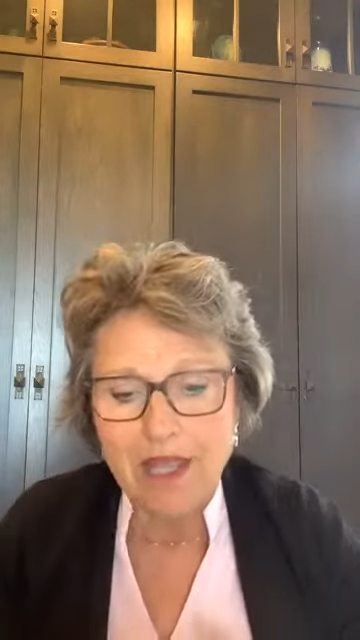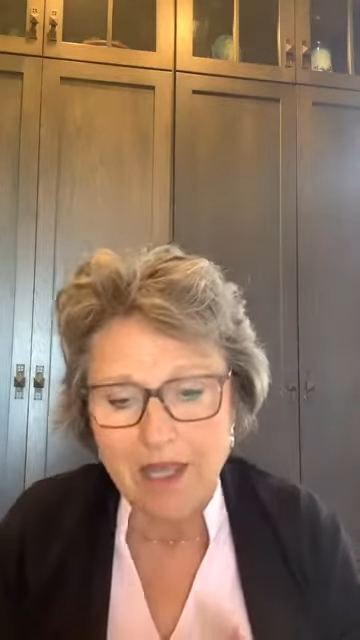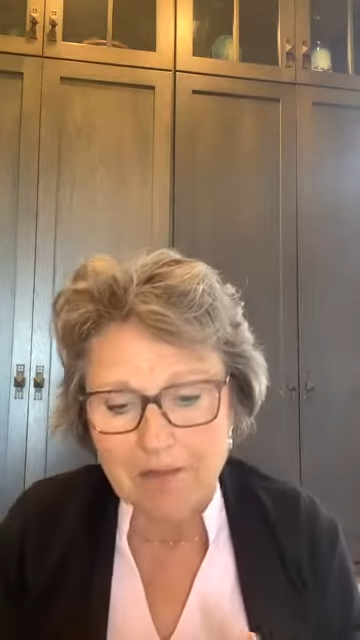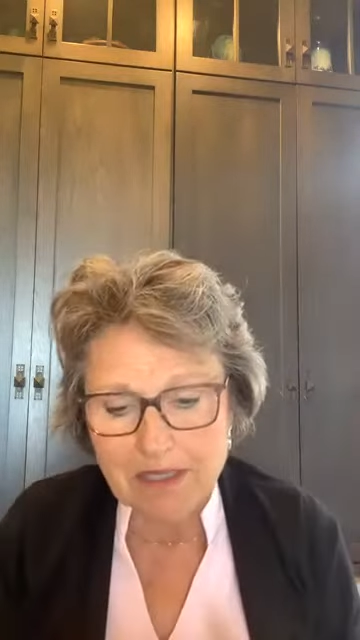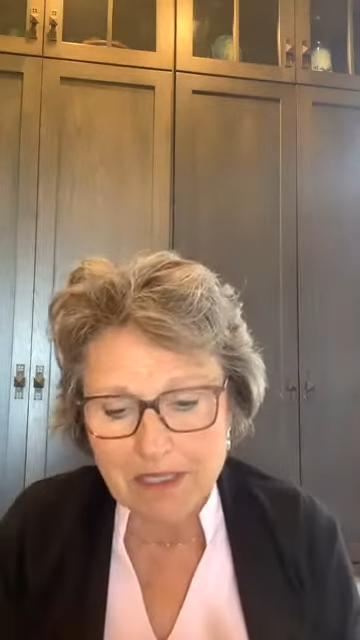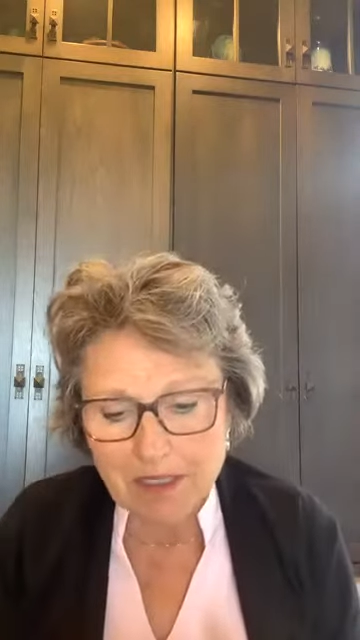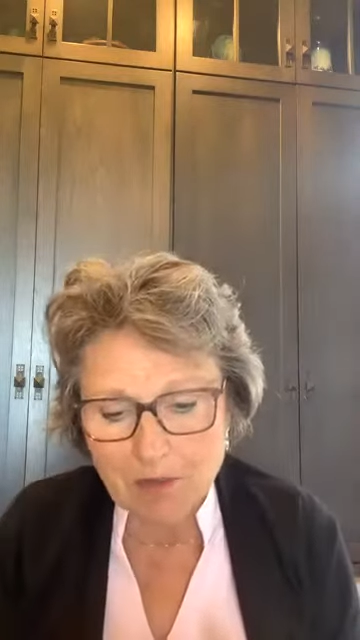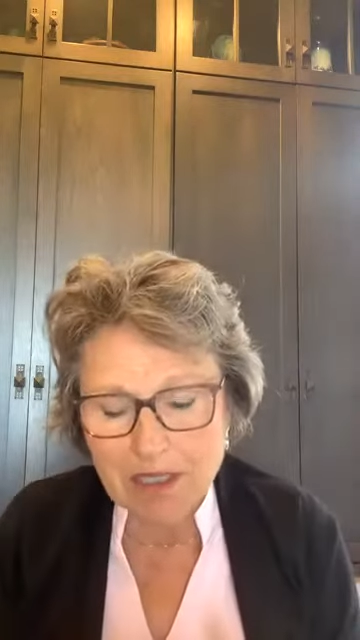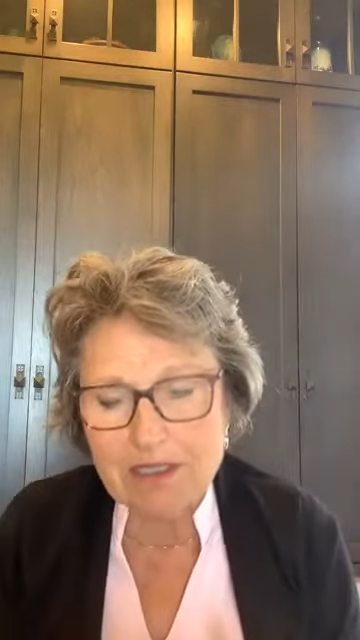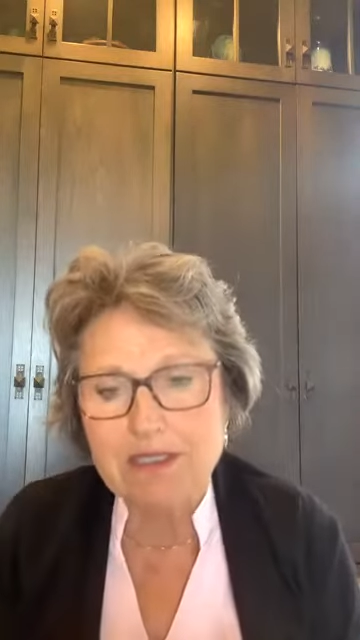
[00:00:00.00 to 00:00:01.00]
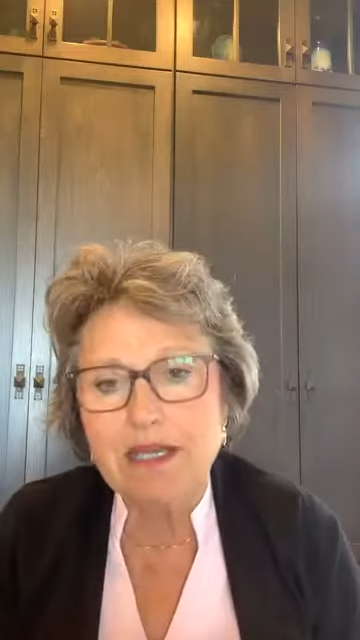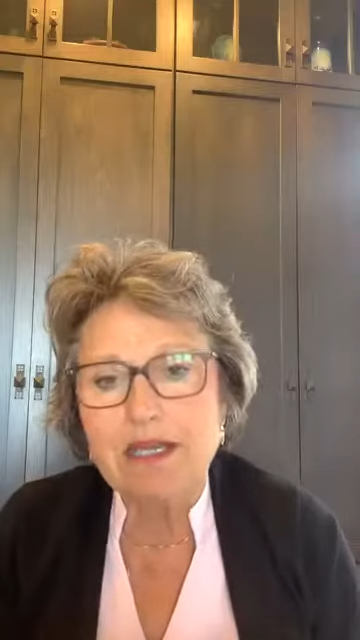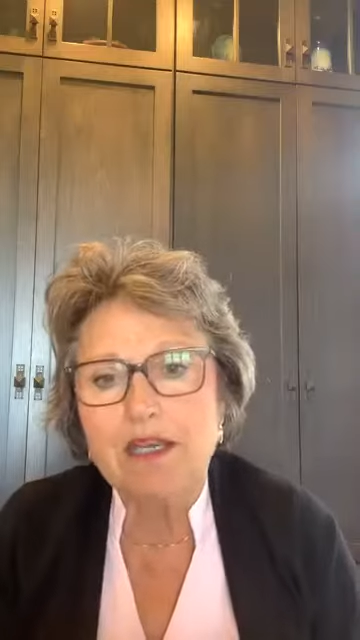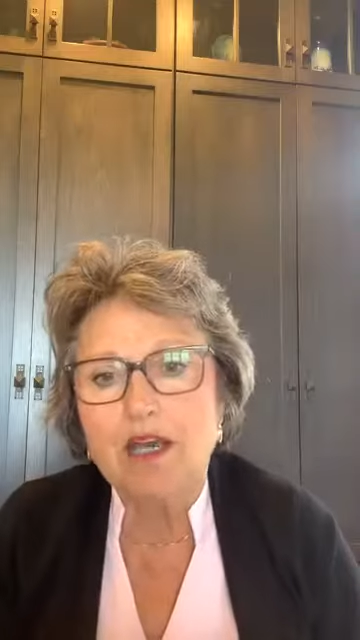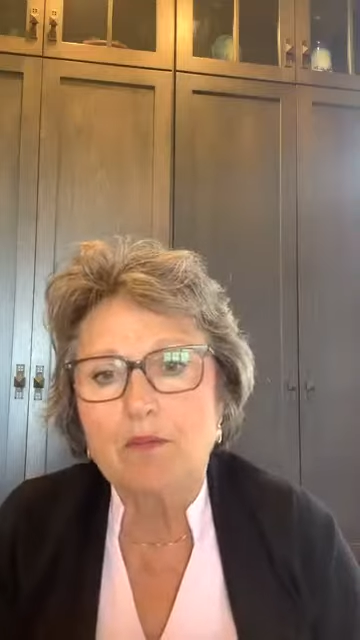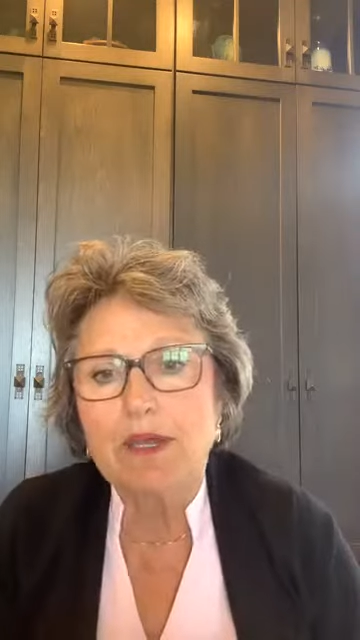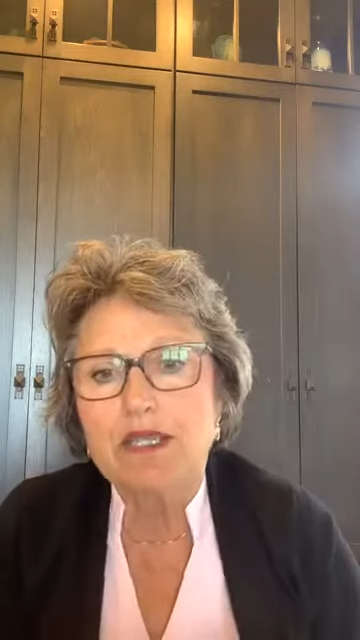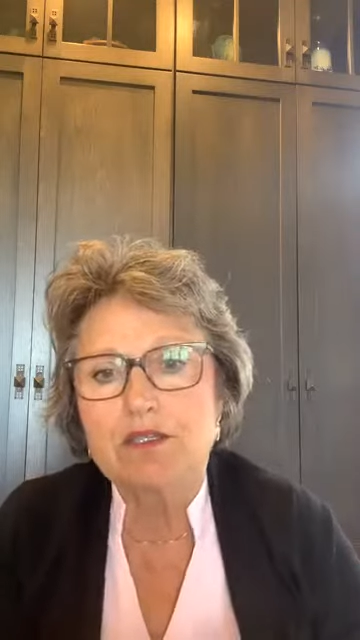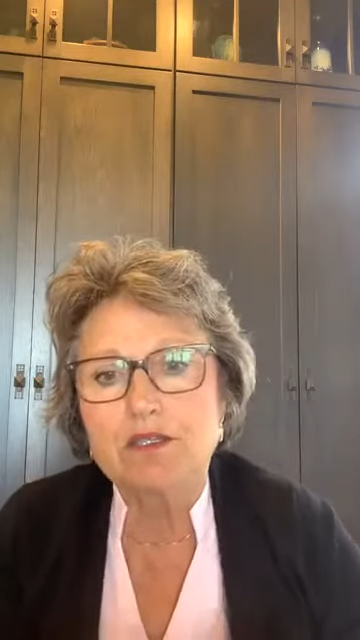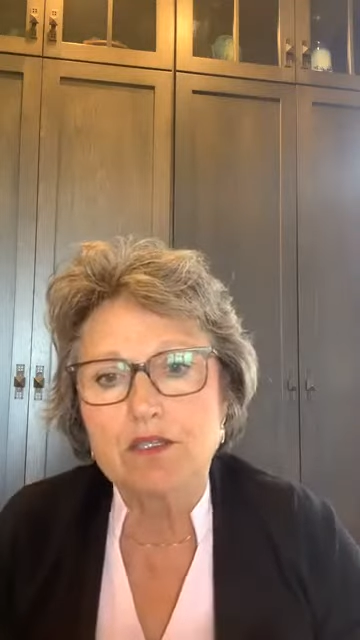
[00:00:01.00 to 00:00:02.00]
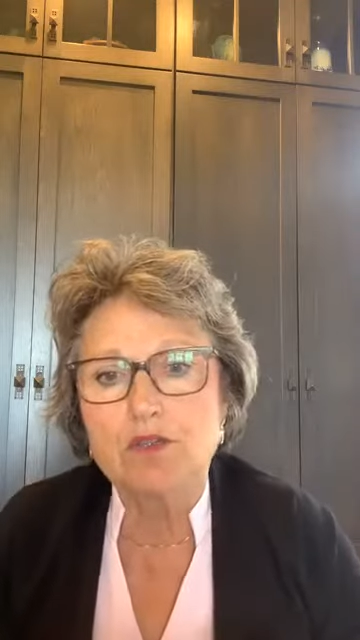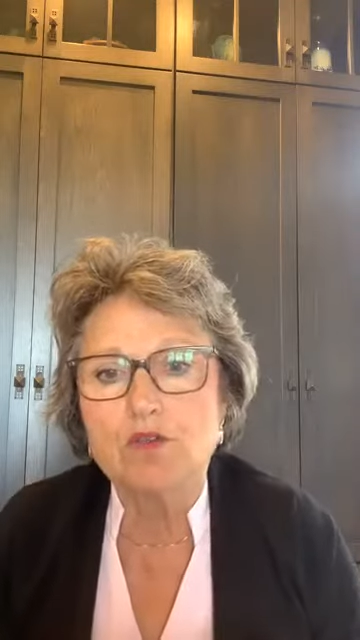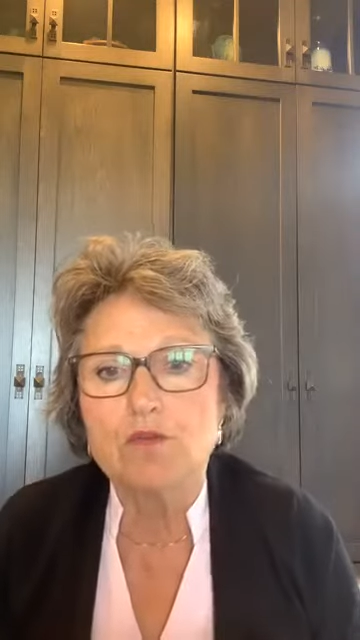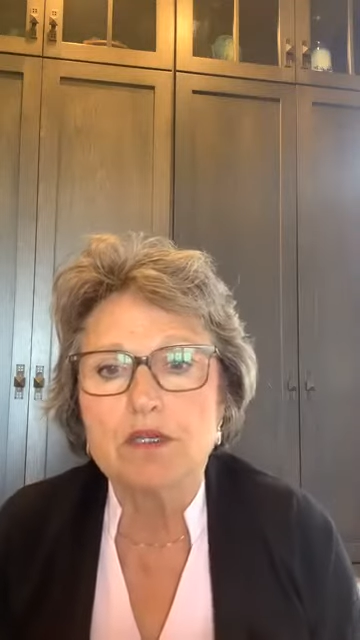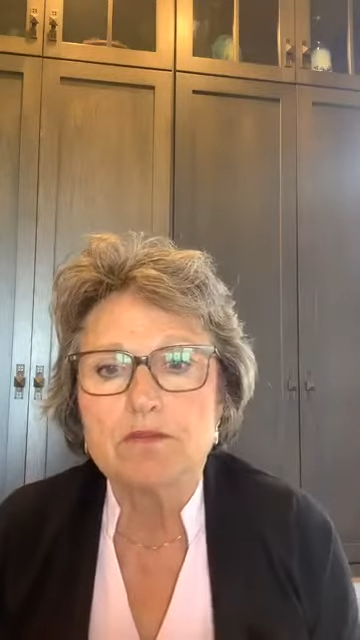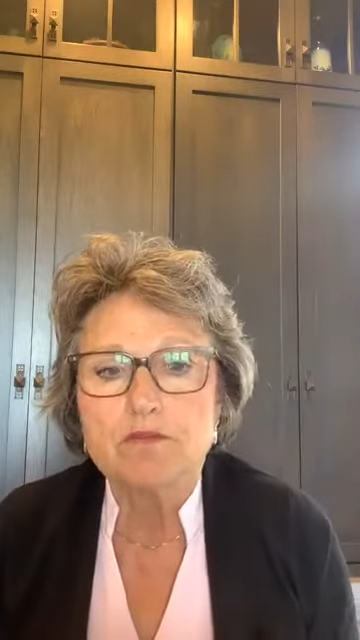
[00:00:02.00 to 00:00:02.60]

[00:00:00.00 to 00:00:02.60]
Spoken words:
I'm thinking about setting up a Zoom